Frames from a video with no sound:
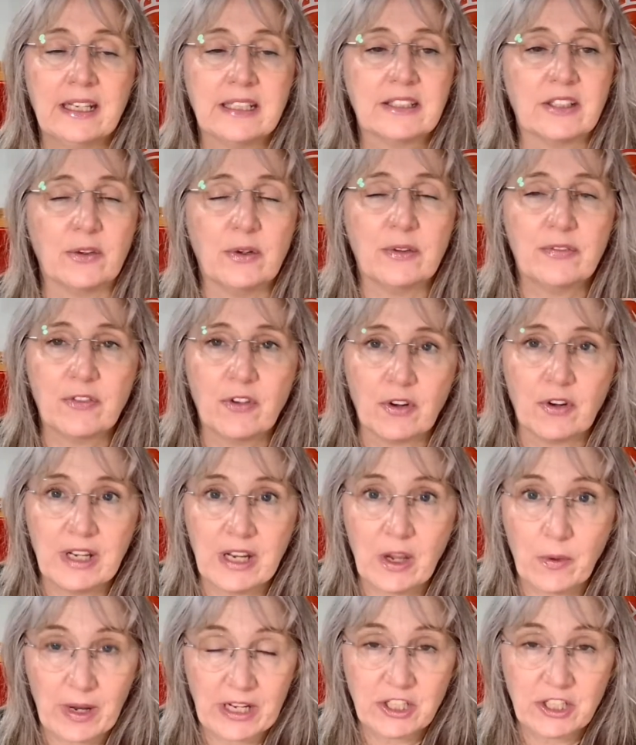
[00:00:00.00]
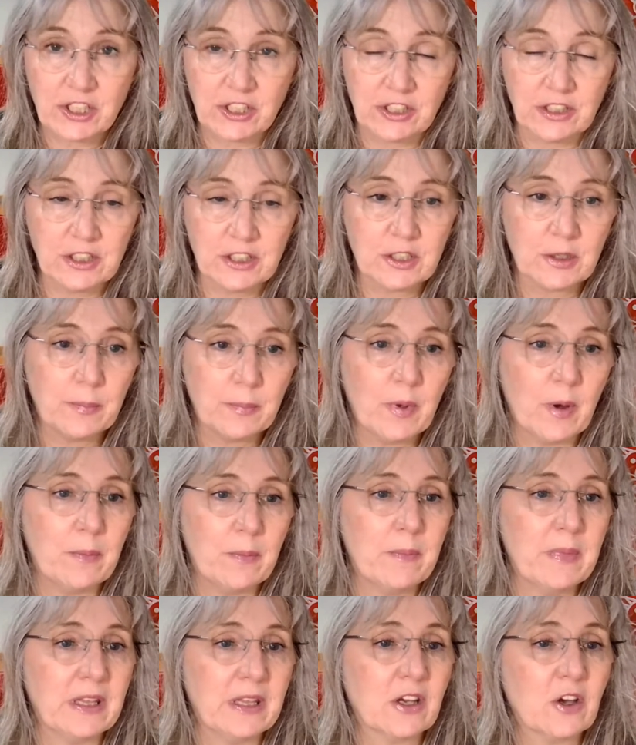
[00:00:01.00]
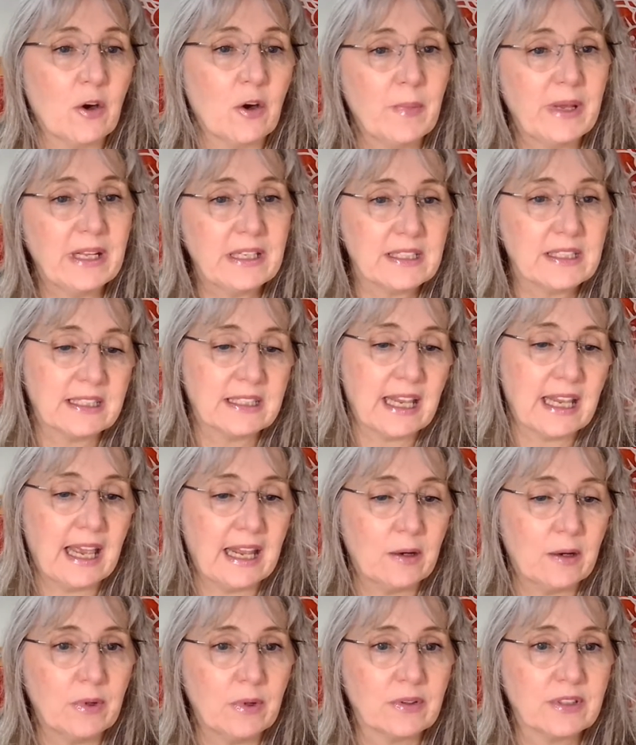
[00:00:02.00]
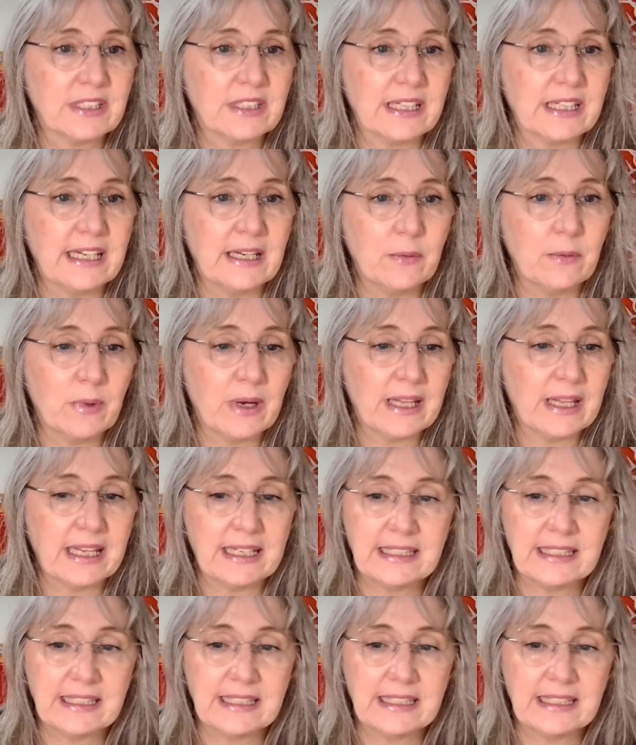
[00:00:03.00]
So if you've got any questions, pop them in the comments and we'll see where